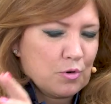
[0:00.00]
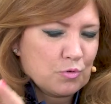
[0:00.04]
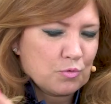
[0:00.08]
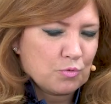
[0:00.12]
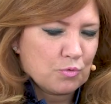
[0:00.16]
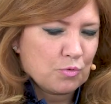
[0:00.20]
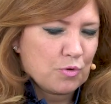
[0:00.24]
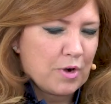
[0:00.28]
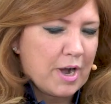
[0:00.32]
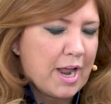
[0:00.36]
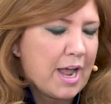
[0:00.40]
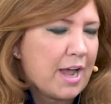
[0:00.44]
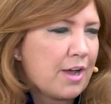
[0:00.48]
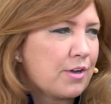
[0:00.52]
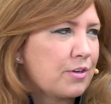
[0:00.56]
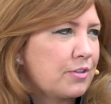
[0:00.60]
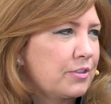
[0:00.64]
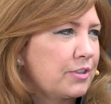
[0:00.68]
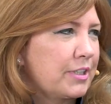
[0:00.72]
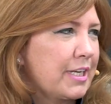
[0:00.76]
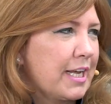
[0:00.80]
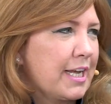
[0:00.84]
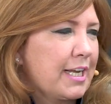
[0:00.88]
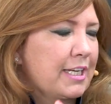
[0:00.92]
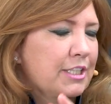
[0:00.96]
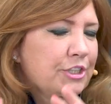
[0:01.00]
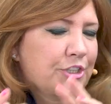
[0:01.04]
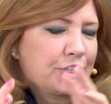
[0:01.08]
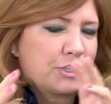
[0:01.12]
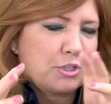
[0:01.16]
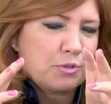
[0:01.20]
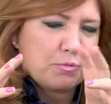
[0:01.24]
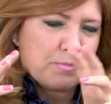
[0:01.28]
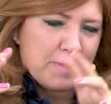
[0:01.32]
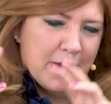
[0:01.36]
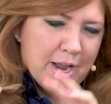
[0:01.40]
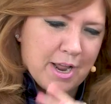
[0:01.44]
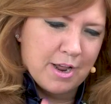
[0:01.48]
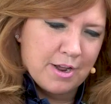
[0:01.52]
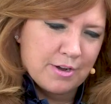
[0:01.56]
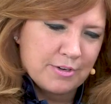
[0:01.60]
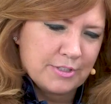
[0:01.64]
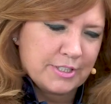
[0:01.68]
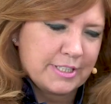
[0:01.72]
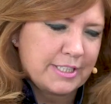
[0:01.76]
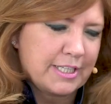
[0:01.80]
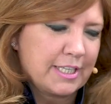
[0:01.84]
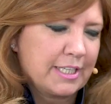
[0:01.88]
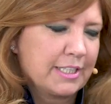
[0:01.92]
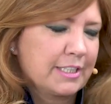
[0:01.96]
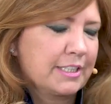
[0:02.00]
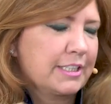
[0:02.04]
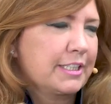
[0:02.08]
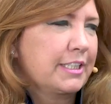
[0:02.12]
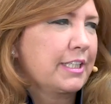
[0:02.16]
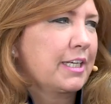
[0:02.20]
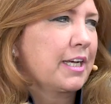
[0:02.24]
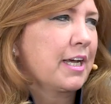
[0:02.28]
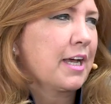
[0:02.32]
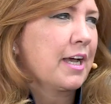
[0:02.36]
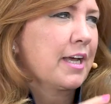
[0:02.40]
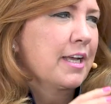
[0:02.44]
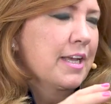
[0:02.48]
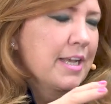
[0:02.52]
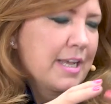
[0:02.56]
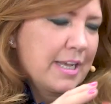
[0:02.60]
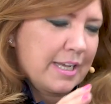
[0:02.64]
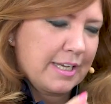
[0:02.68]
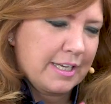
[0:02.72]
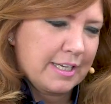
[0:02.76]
around Asia, around India,